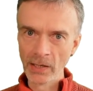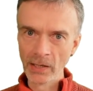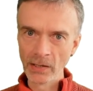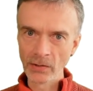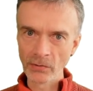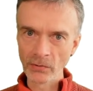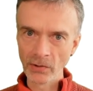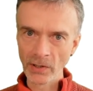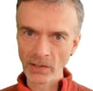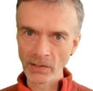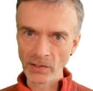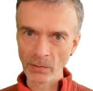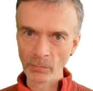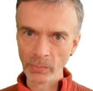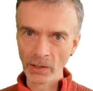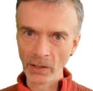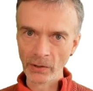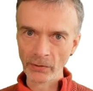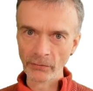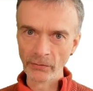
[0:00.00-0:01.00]
So that's a
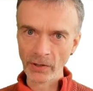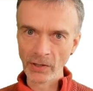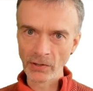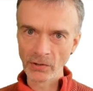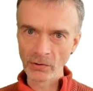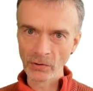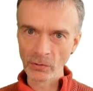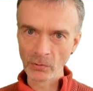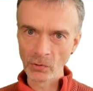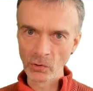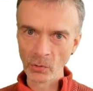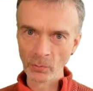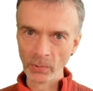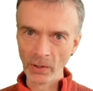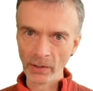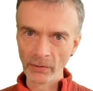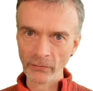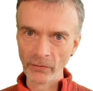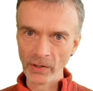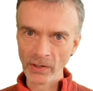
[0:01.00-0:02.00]
blood vessel, two
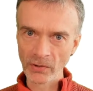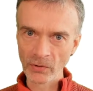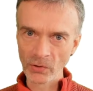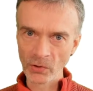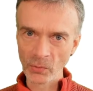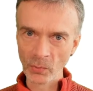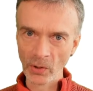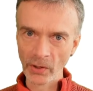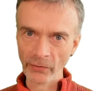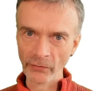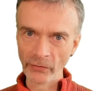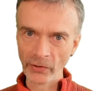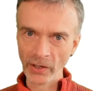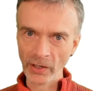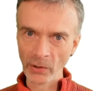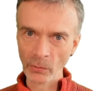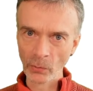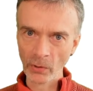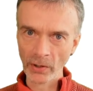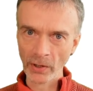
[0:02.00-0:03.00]
blood vessels, one
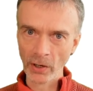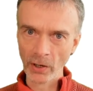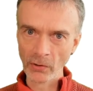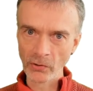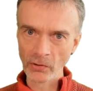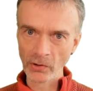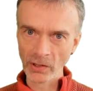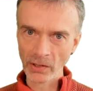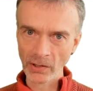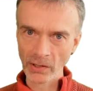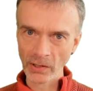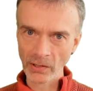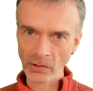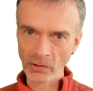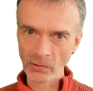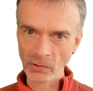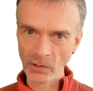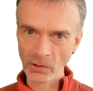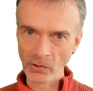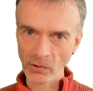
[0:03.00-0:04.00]
vein, one artery next
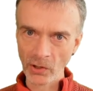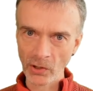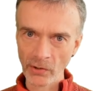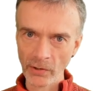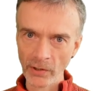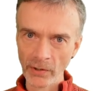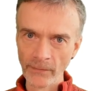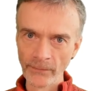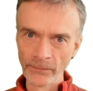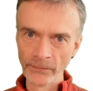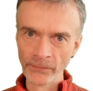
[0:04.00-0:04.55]
to each other.